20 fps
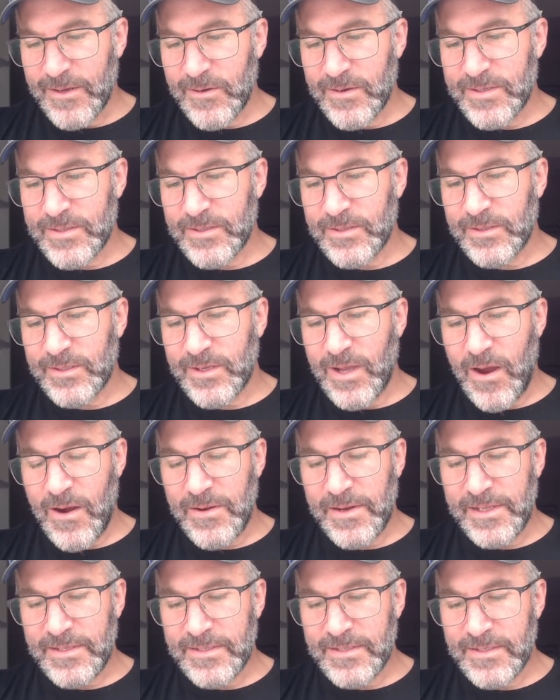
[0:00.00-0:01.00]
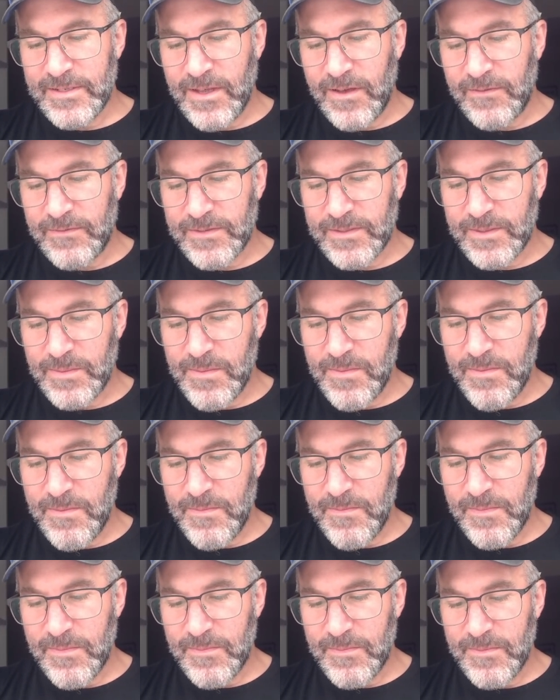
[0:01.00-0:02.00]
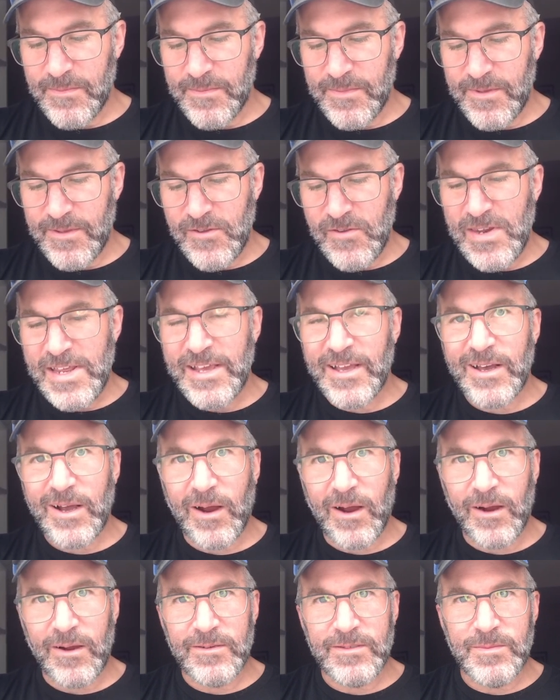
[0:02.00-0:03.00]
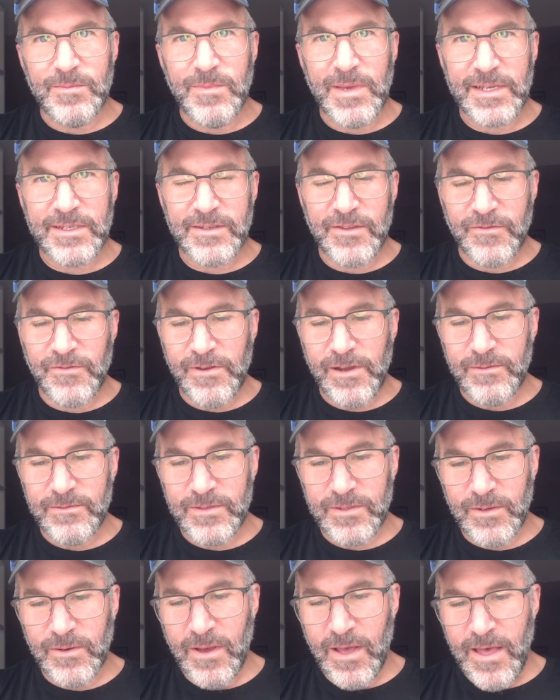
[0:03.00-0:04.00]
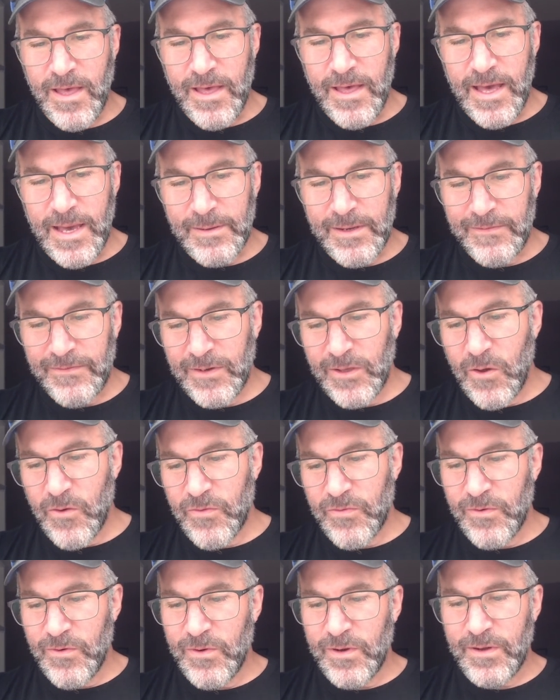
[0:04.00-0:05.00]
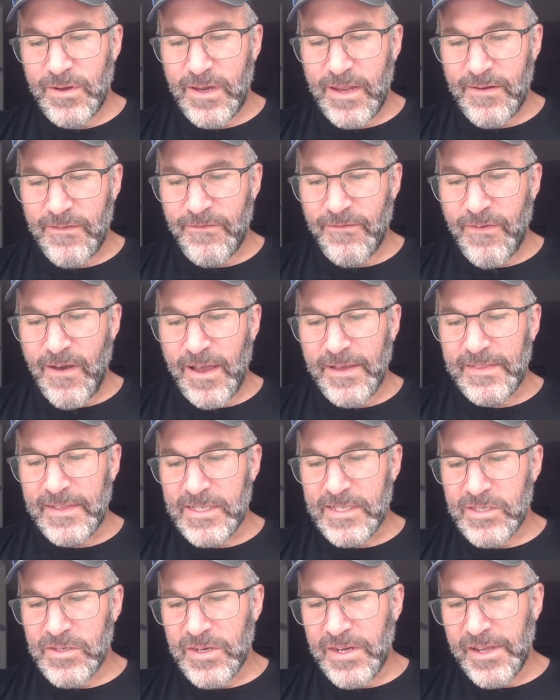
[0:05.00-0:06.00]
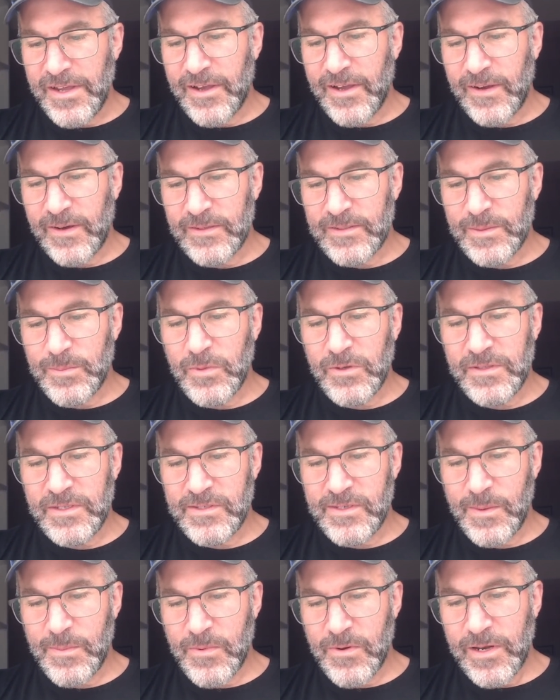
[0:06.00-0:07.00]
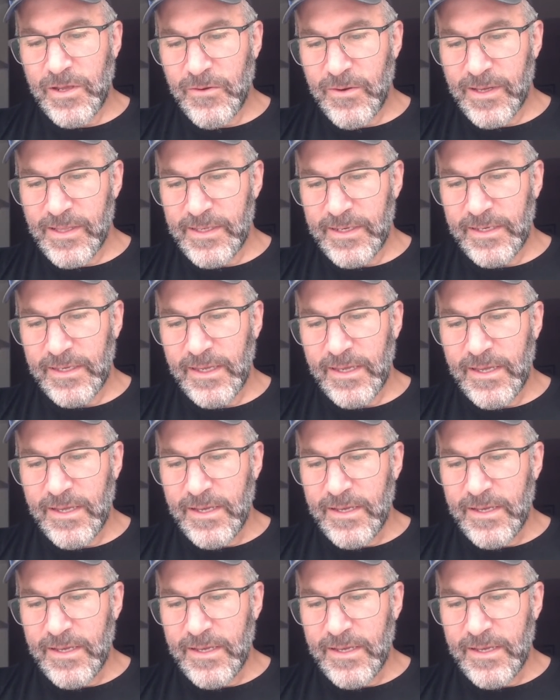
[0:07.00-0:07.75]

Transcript: Crystal Guardian stuff, some unique cards mixed throughout. So I'm going to have to go through and find these unique cards and put these up pretty quickly.